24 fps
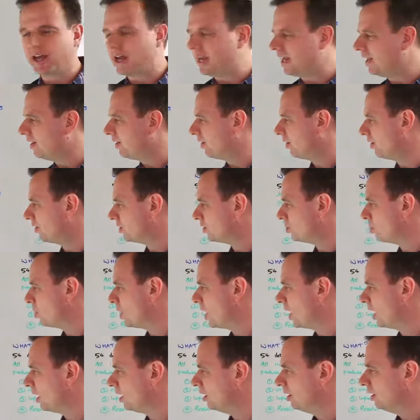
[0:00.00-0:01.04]
ethos
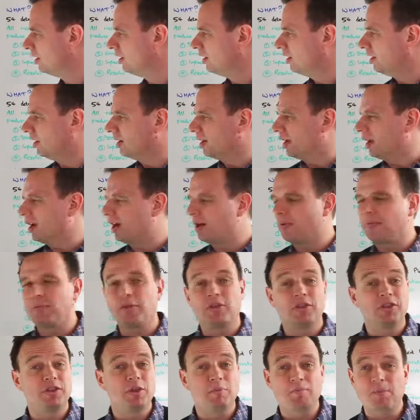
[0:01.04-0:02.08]
where
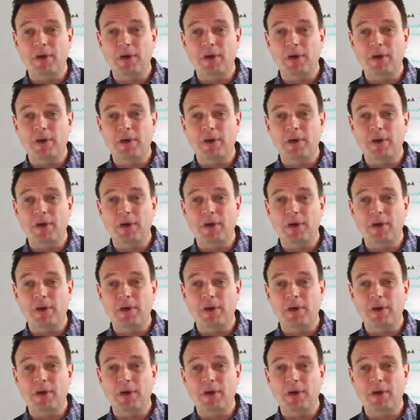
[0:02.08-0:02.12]
the